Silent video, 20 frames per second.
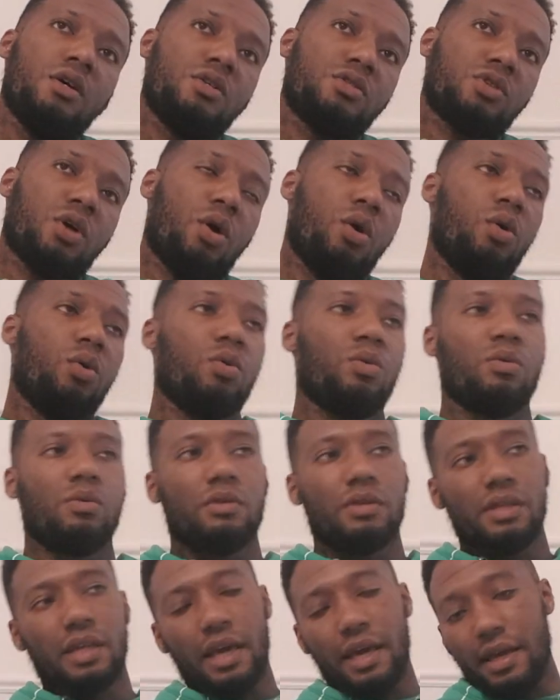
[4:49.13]
So,
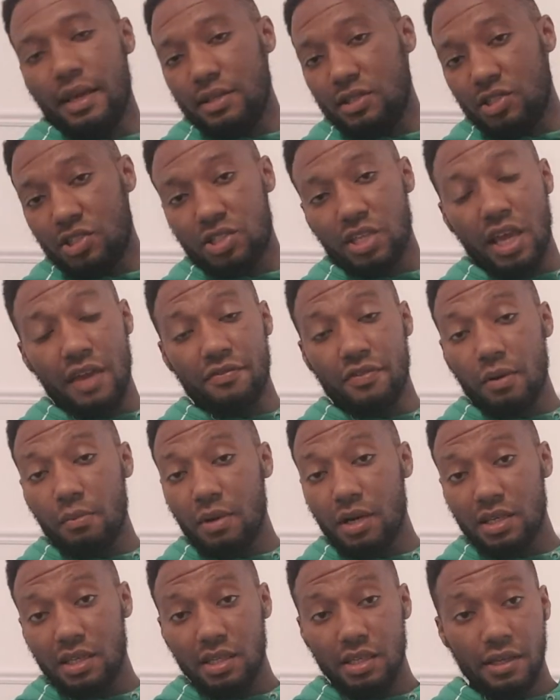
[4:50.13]
yeah, save your
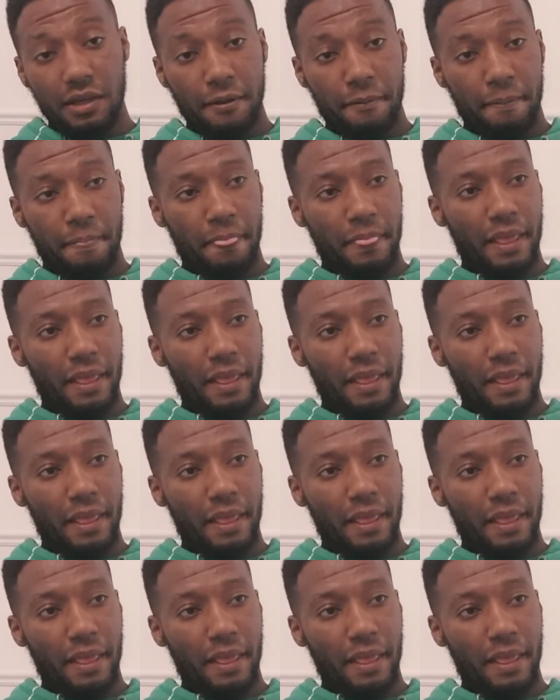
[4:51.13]
money.